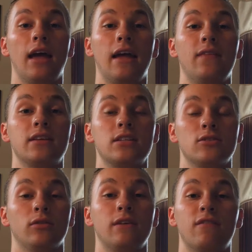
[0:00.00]
And this
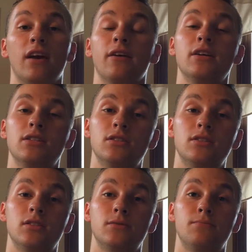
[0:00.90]
is only very
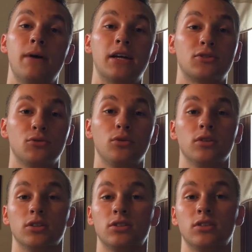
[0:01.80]

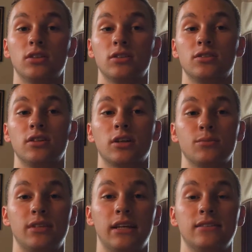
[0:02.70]
special or certain
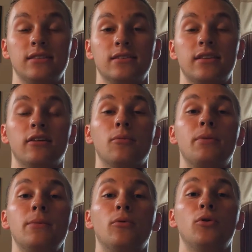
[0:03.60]
circumstances. There are
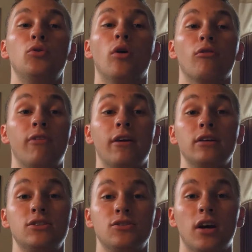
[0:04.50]
people who are
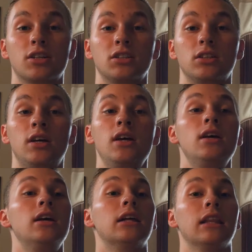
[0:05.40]
very structured,
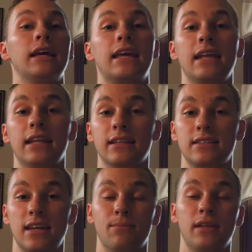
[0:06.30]
like eating the
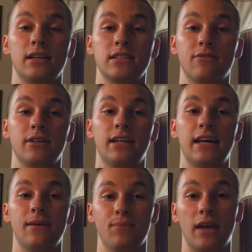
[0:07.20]
same things every
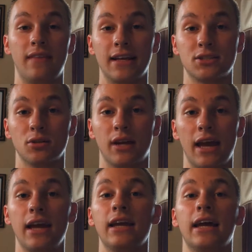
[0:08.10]
day, and that's
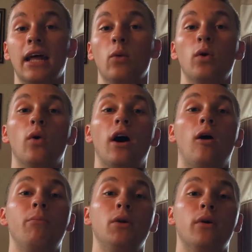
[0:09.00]
okay, and I will
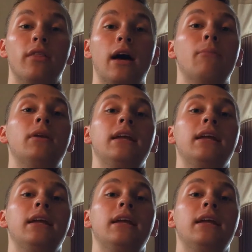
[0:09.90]
help you with that.